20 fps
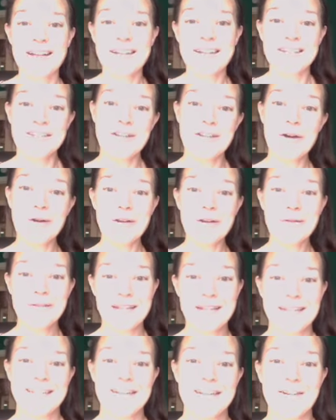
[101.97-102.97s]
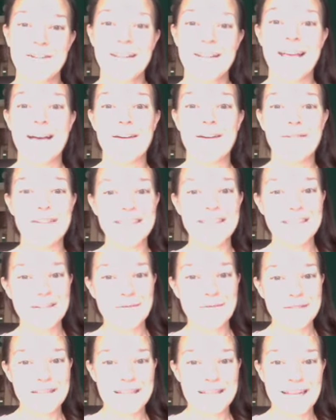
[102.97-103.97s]
knowing what I know now, I think it
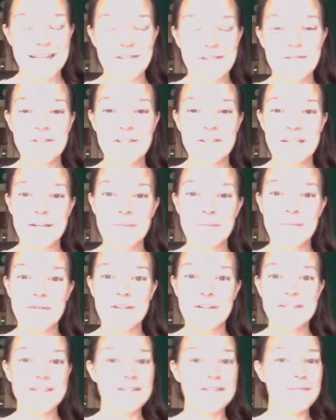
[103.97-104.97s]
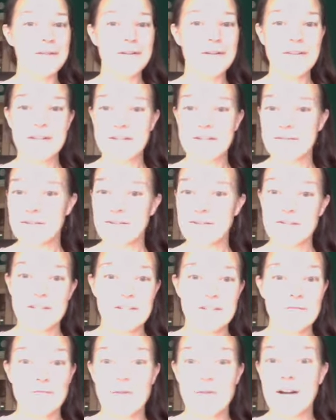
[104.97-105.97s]
was an energy imprint of my grandfather
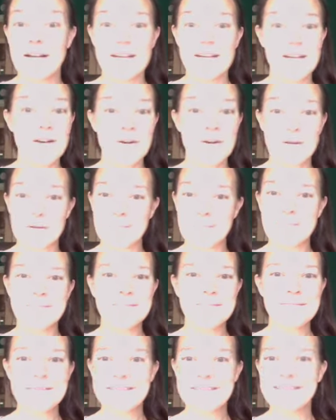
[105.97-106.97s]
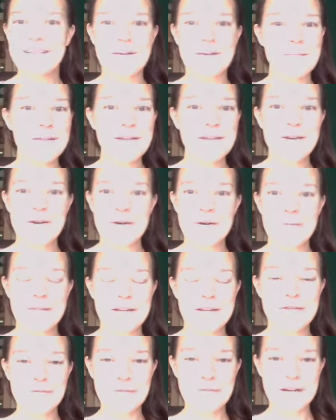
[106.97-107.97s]
just walking home just coming home, and
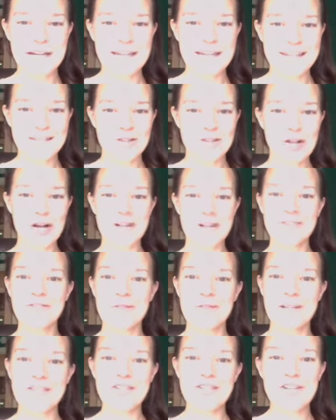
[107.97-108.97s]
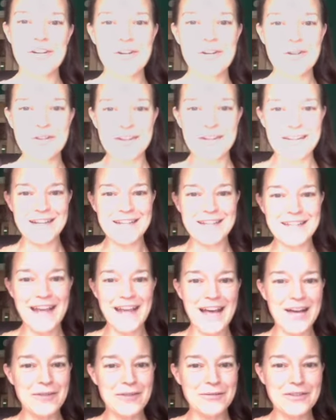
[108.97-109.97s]
he was wearing his long trench coat and his
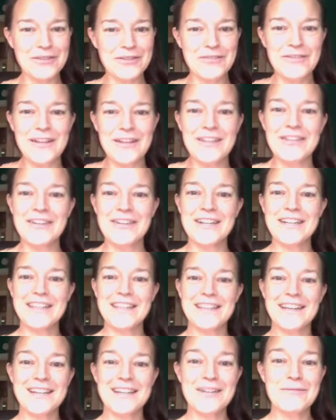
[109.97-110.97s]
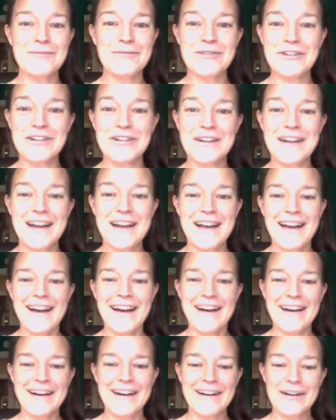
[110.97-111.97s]
hat with the feather in it that he wore.
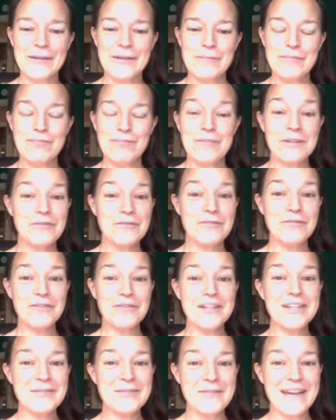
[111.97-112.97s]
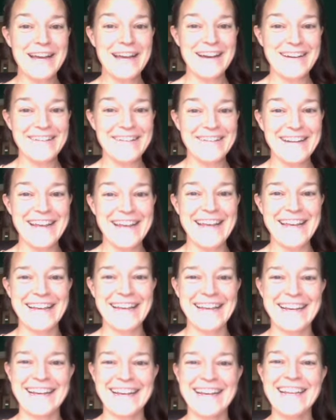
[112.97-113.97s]
Um, but it freaked me out.
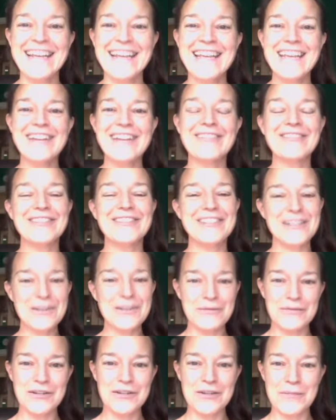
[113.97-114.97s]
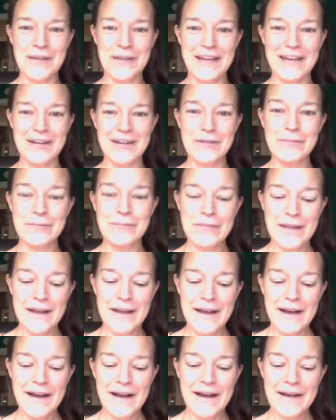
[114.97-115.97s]
it really freaked me out.
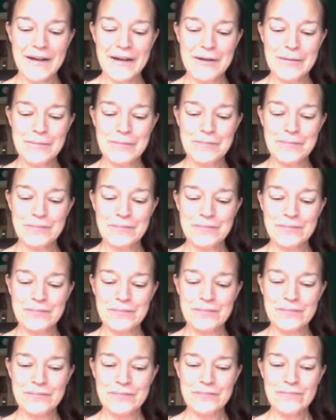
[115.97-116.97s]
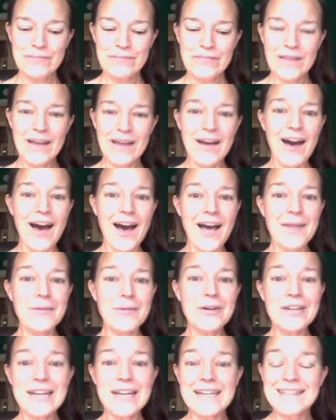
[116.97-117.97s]
Um, I'm
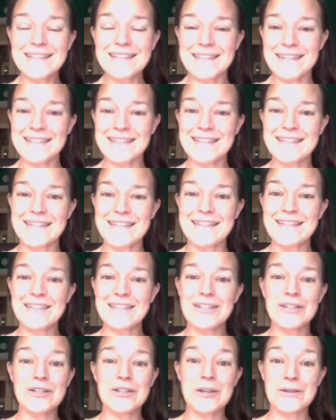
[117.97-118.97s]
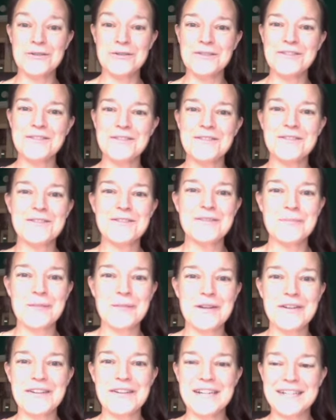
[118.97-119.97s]
okay sensing ghosts,
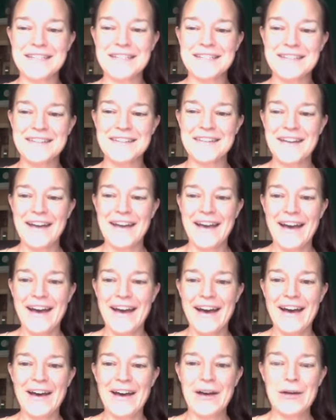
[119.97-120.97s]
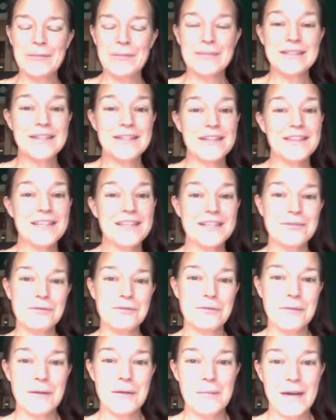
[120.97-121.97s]
spirits, um, seeing things
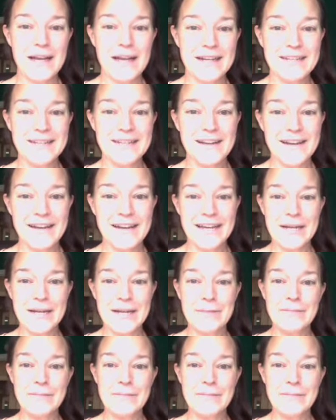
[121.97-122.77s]
with my mind's eye.